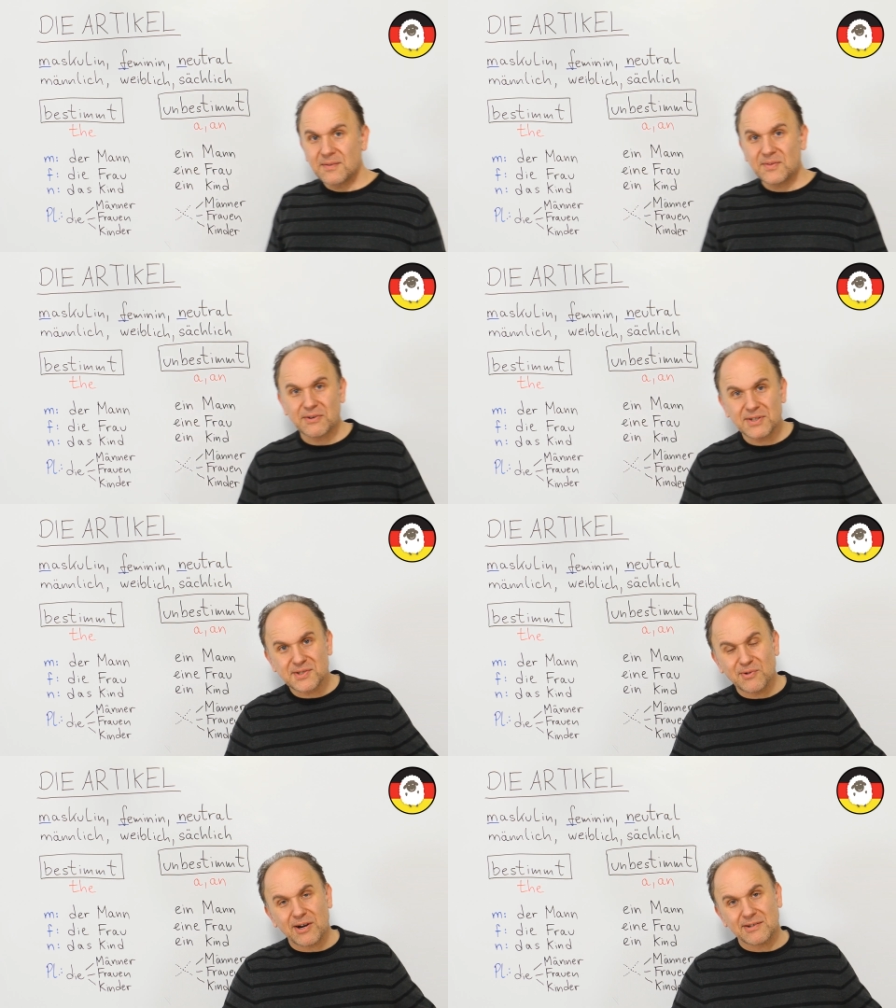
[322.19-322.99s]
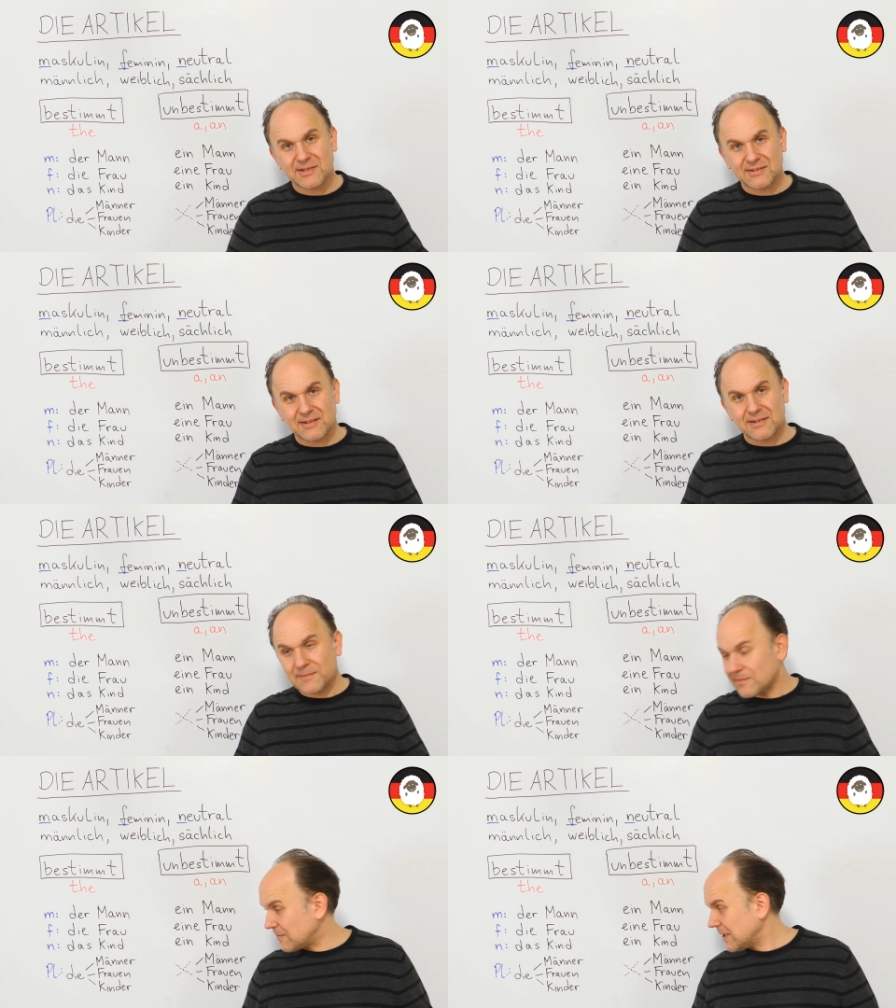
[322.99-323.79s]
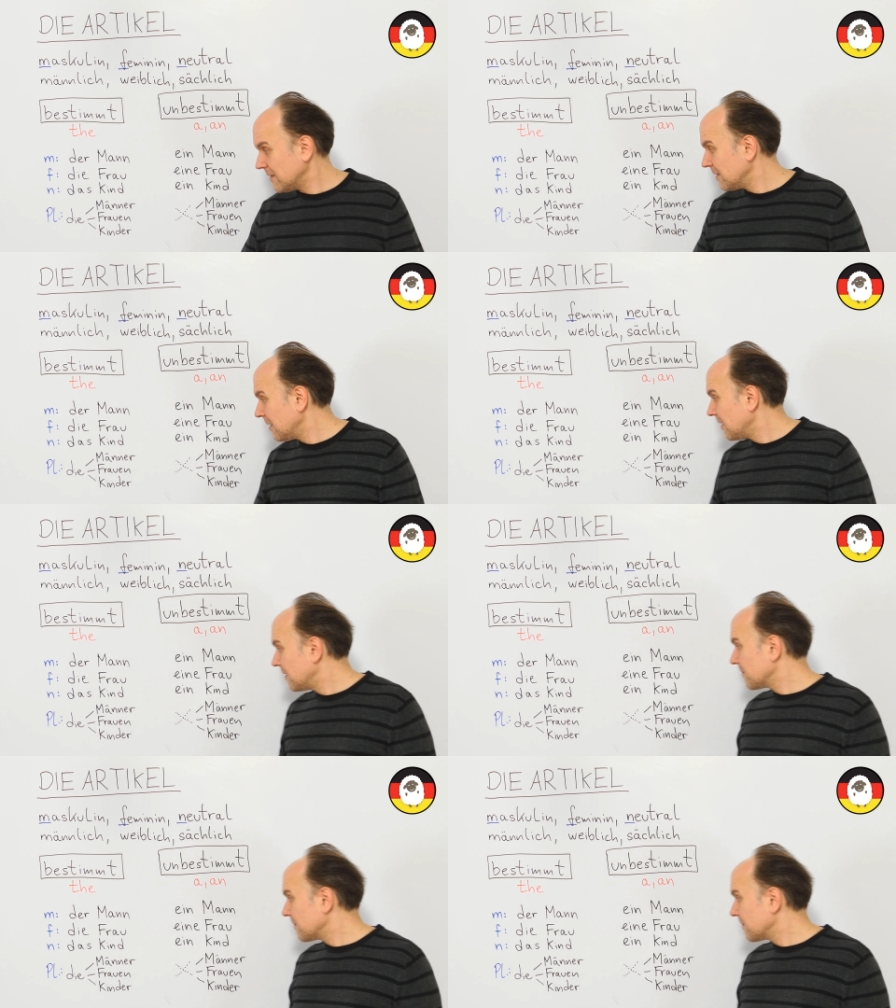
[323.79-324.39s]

there is no article, right?